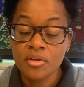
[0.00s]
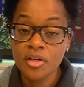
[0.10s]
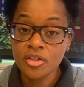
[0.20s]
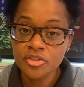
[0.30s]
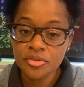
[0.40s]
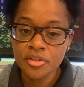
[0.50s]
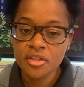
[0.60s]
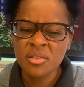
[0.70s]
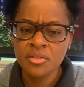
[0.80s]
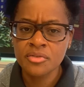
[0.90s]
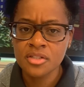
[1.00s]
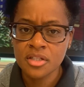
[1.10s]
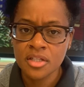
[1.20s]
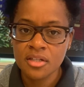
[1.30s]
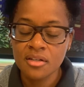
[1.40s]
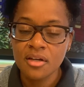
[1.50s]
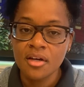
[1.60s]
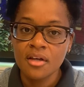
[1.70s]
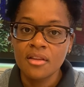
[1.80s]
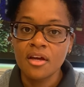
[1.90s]
the country, we've seen
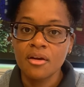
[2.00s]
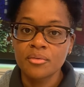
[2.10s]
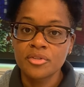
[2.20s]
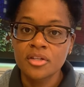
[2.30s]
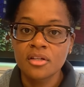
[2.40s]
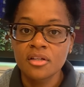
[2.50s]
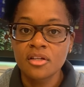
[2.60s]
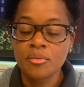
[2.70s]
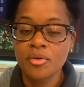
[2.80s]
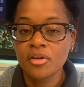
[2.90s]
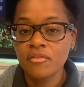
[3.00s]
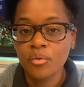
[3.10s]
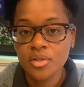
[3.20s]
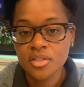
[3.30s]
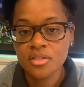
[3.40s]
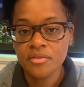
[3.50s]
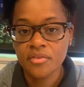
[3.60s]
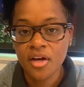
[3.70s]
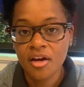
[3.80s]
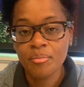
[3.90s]
that routinely community voices have
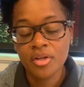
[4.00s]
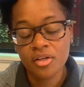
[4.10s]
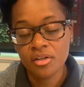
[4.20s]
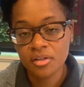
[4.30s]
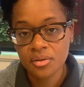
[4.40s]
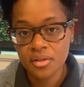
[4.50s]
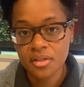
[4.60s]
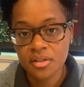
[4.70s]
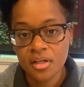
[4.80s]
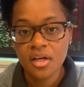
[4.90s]
not been included,